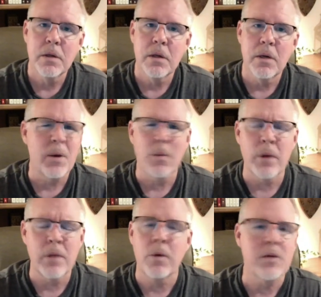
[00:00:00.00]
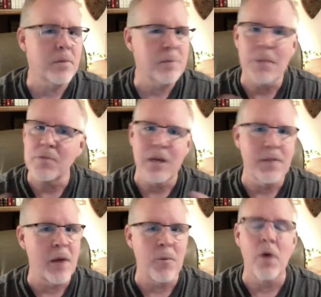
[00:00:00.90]
We sometimes get
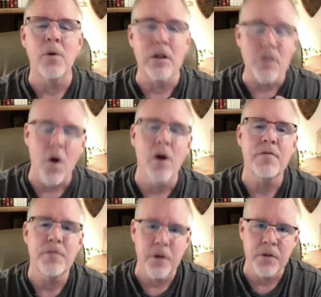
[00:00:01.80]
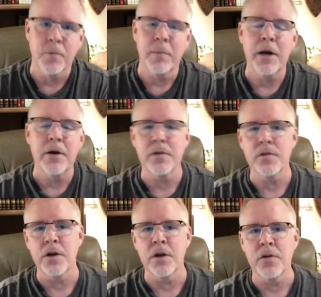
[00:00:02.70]
that wrong, and it's hard for us Americans
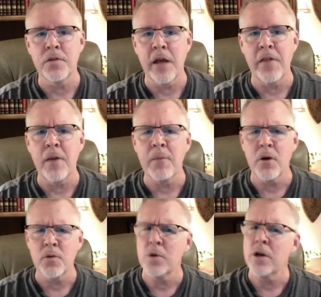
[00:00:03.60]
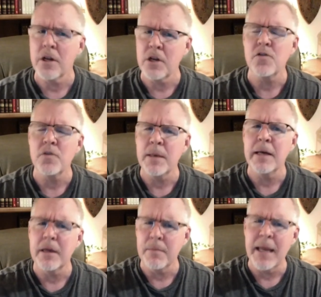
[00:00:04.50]
to understand that because we're not used to
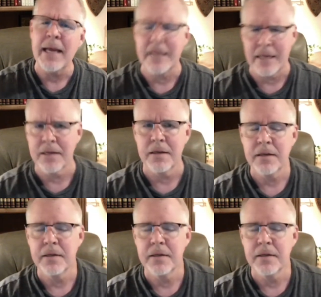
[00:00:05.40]
being commanded.